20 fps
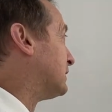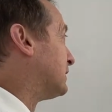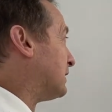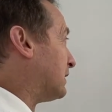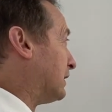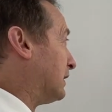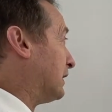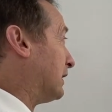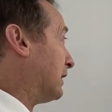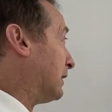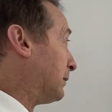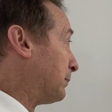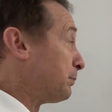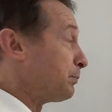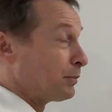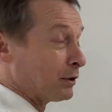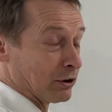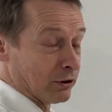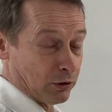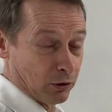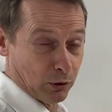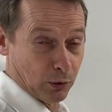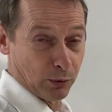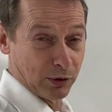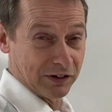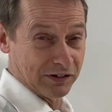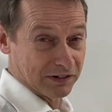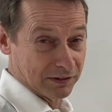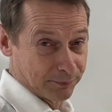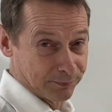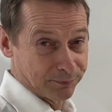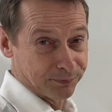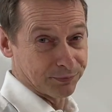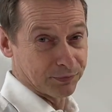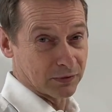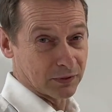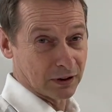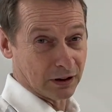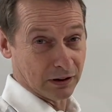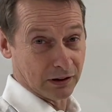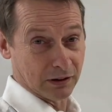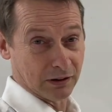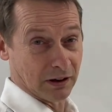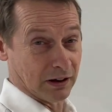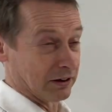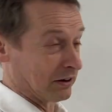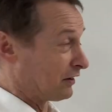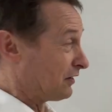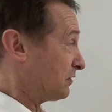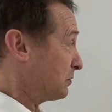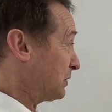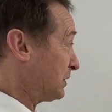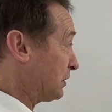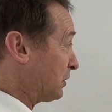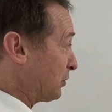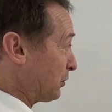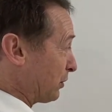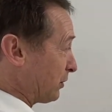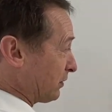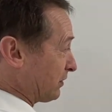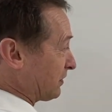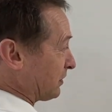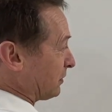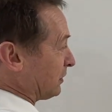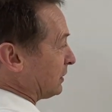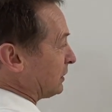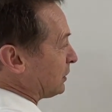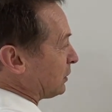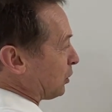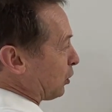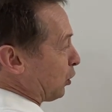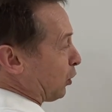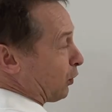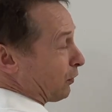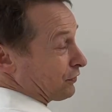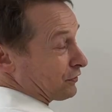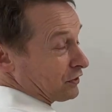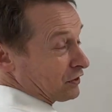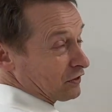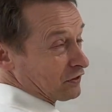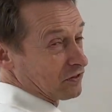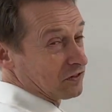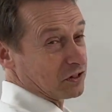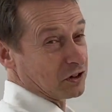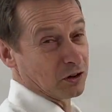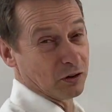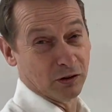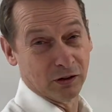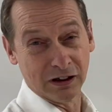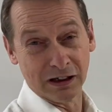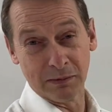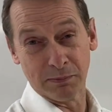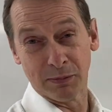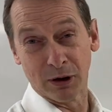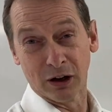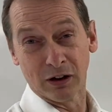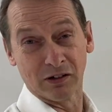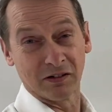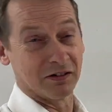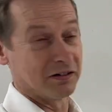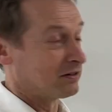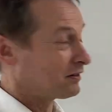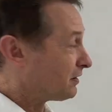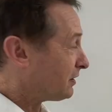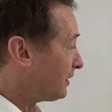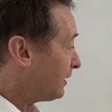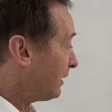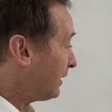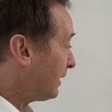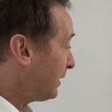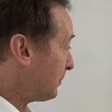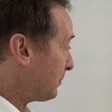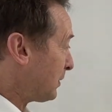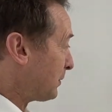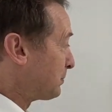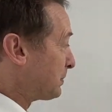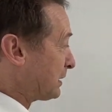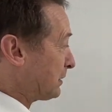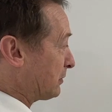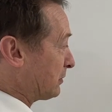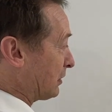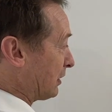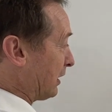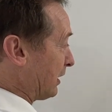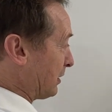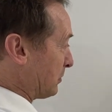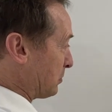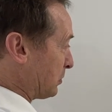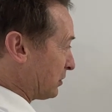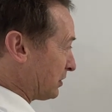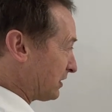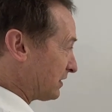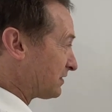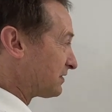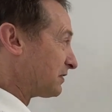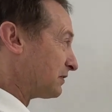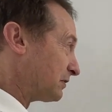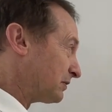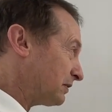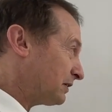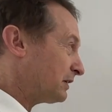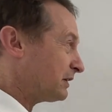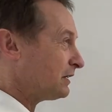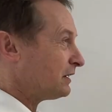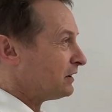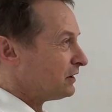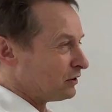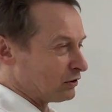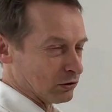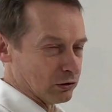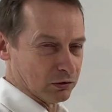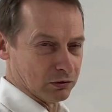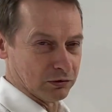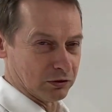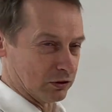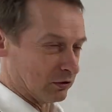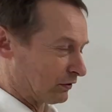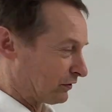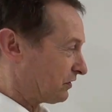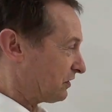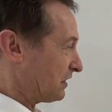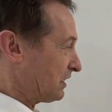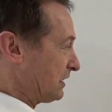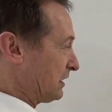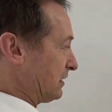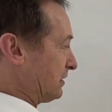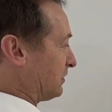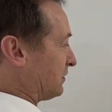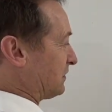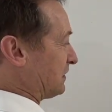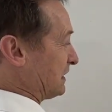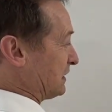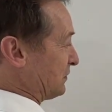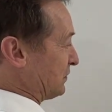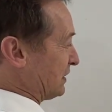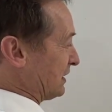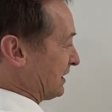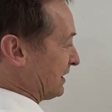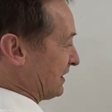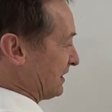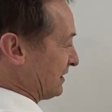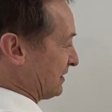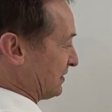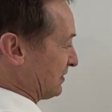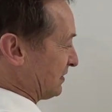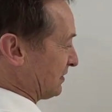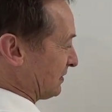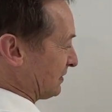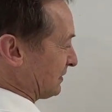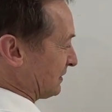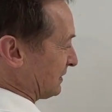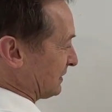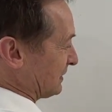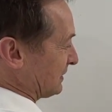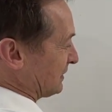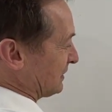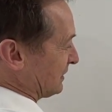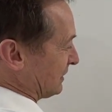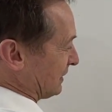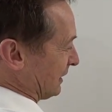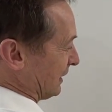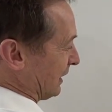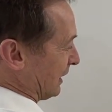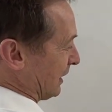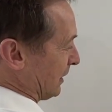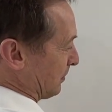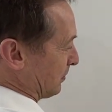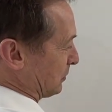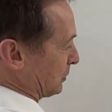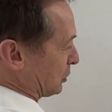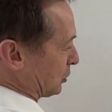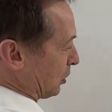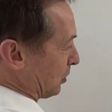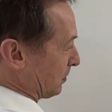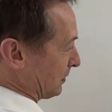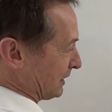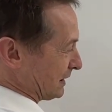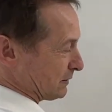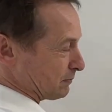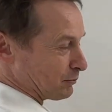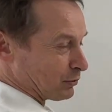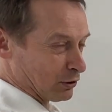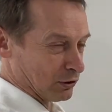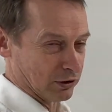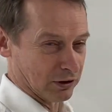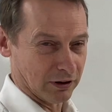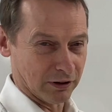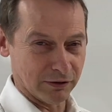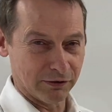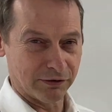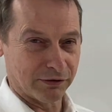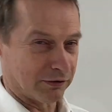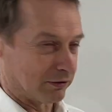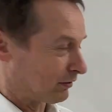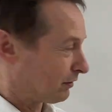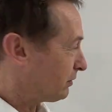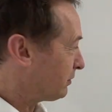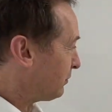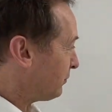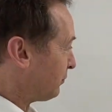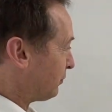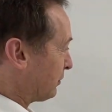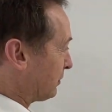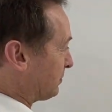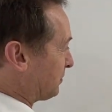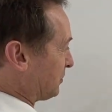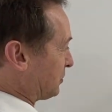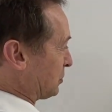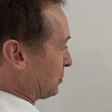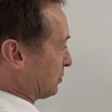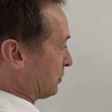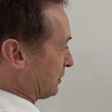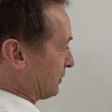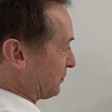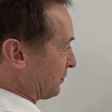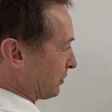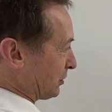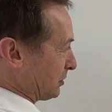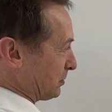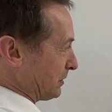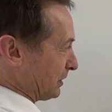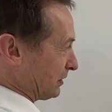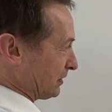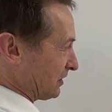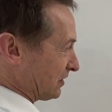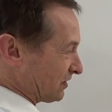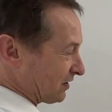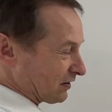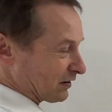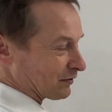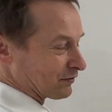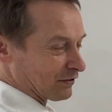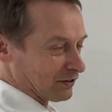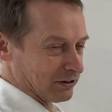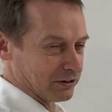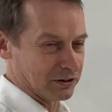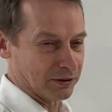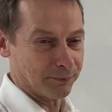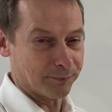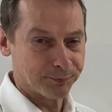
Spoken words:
but not always. And as we know, there's often security bugs appear in libraries, and you'll see CVEs commonly put out for security vulnerabilities that are found.